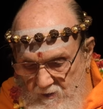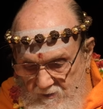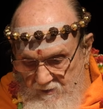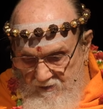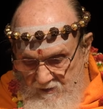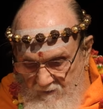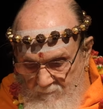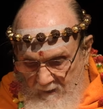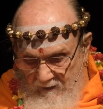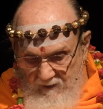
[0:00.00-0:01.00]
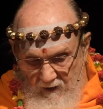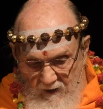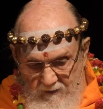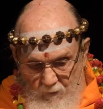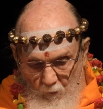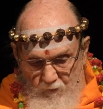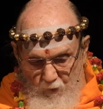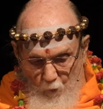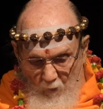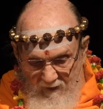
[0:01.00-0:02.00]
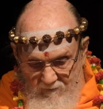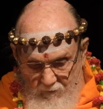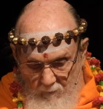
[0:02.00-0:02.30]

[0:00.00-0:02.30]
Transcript: to serve mankind or to wait for